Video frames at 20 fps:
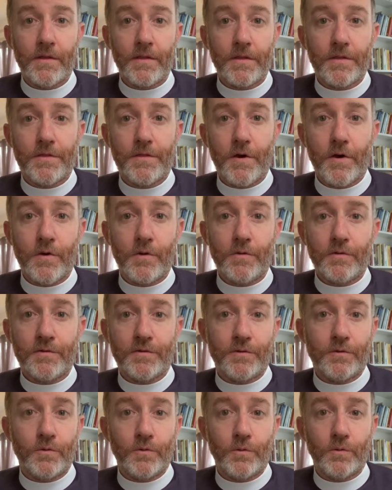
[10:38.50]
those
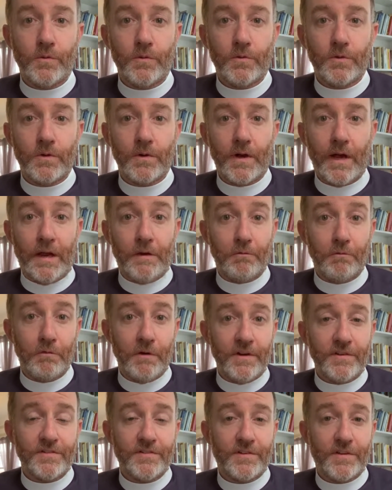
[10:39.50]
who, at
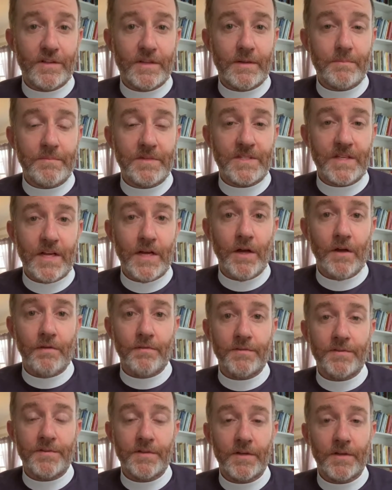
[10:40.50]
risk to
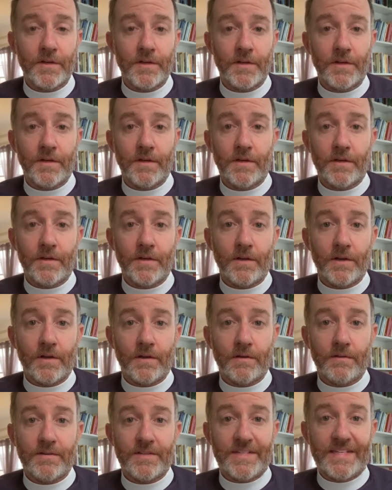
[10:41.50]
themselves,
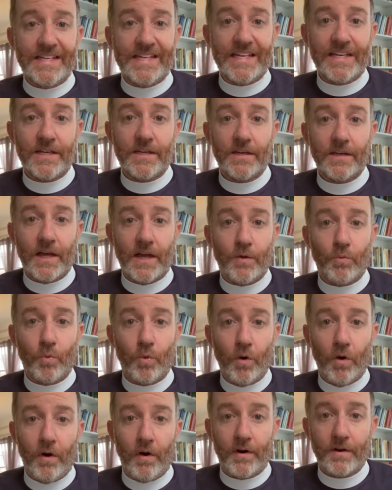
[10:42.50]
seek and
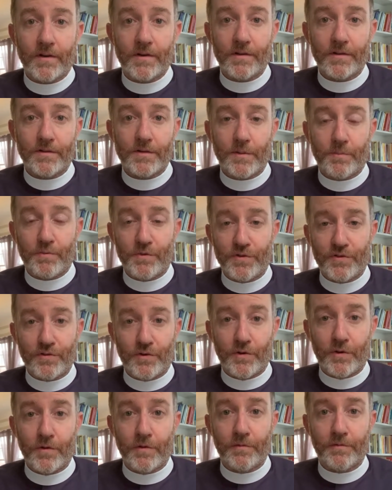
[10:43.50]
work to
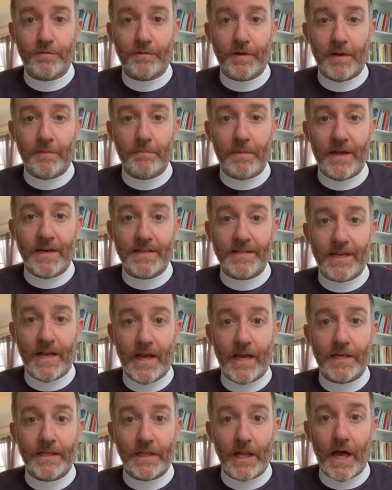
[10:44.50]
preserve and
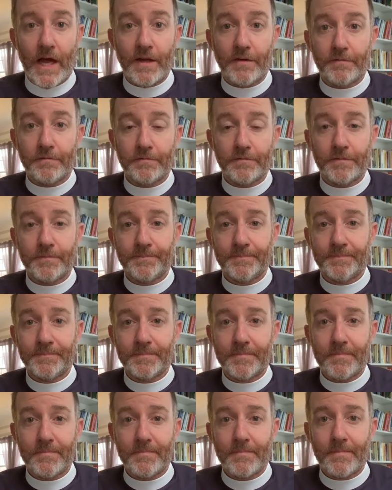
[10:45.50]
maintain life.
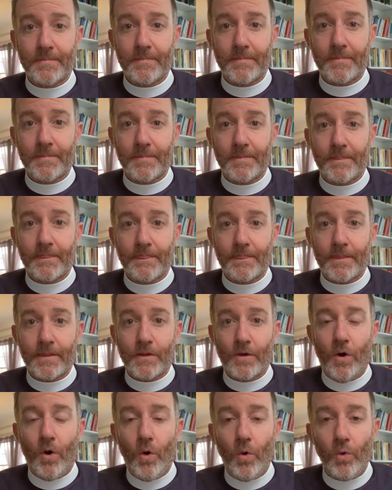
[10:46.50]

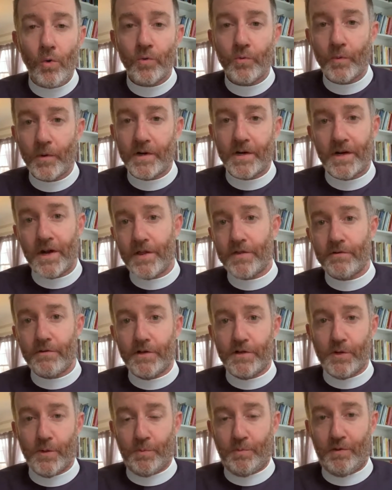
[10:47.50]
Hold one another
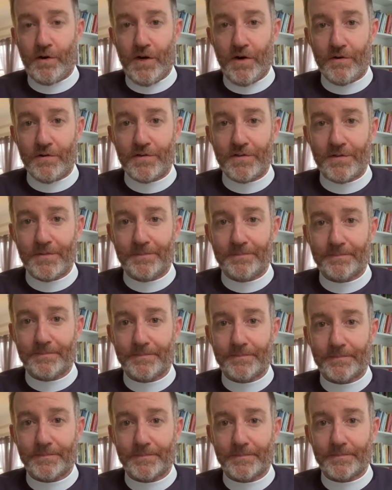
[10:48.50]
in your prayers
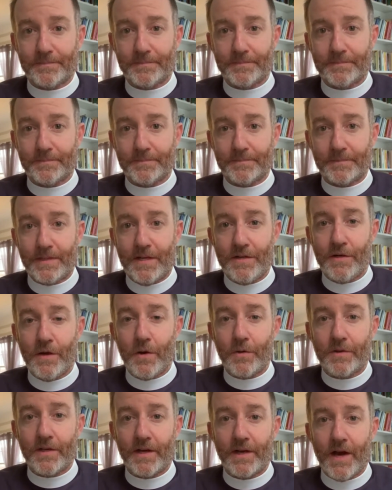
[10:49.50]
and
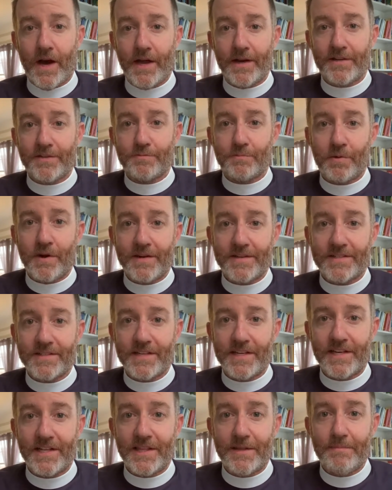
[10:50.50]
know that God is
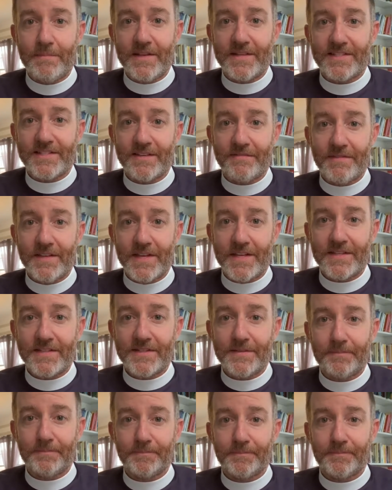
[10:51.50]
present in the midst of this.